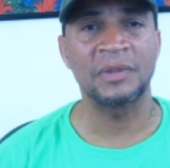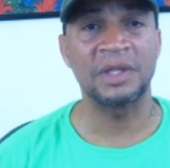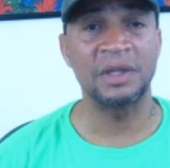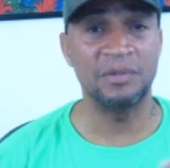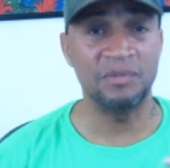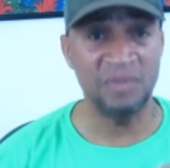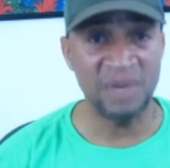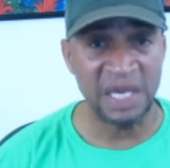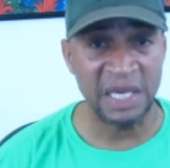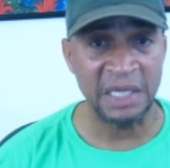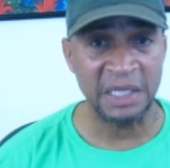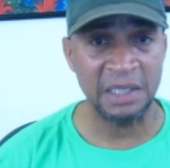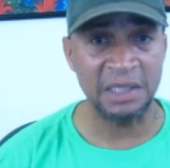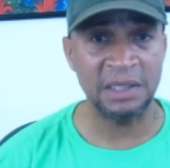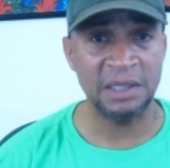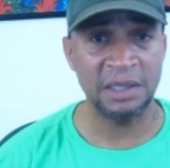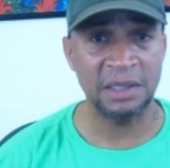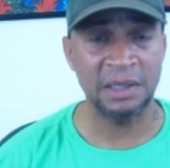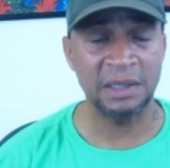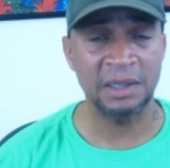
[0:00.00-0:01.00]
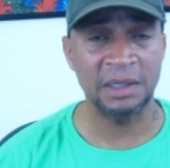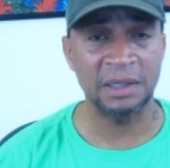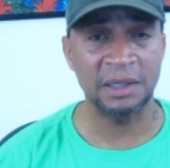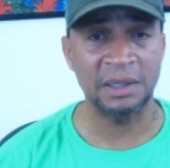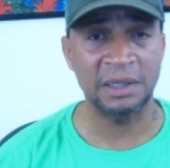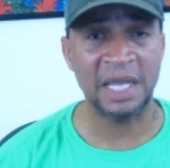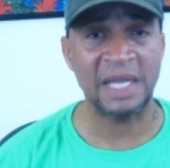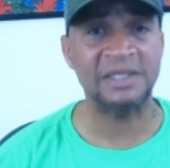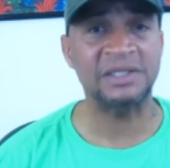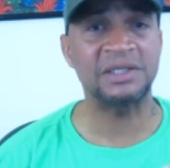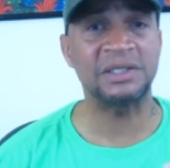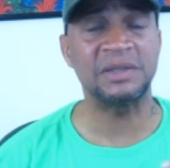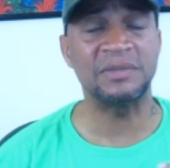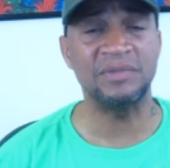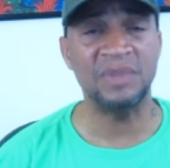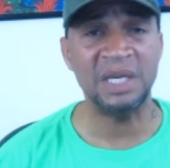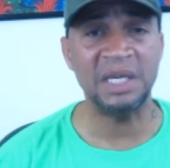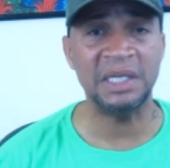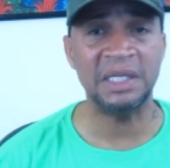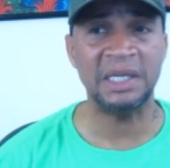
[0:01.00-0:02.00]
the me, that's the
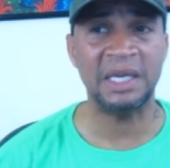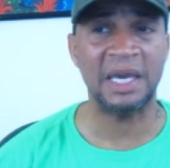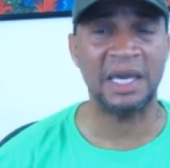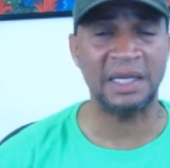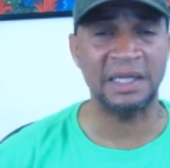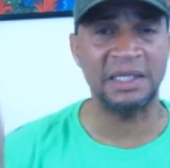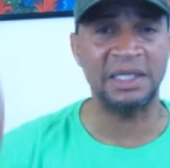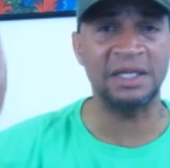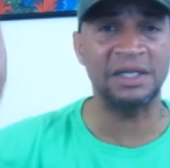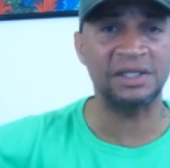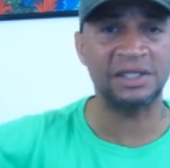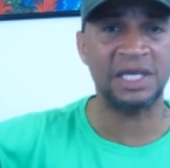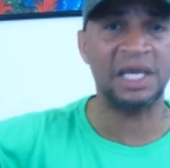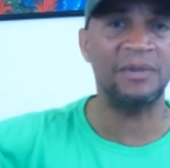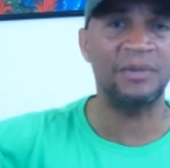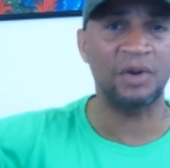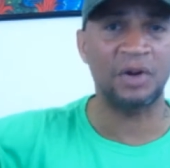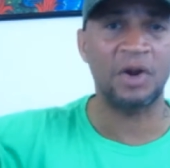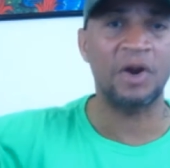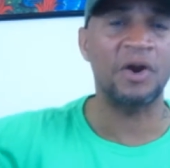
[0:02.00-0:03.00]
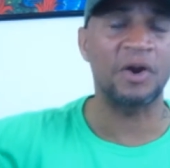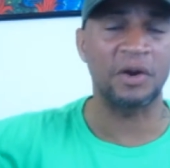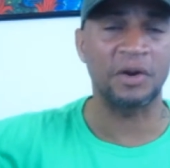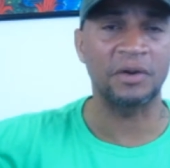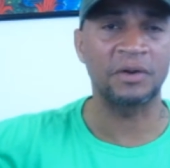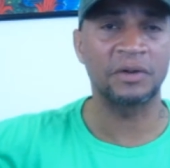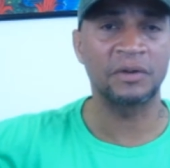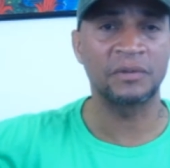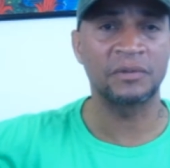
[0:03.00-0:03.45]
me, and then it's him or her,